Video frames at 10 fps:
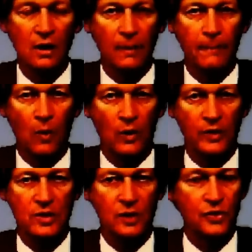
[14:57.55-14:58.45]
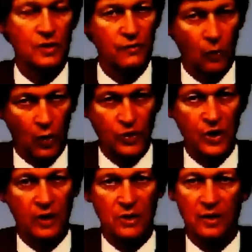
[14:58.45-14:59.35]
components such as
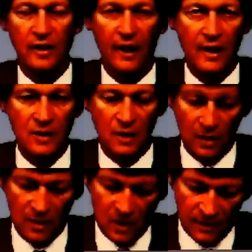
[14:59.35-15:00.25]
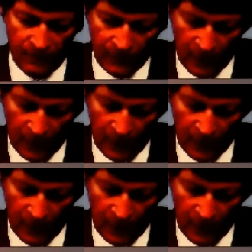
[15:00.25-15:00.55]
forgings and castings.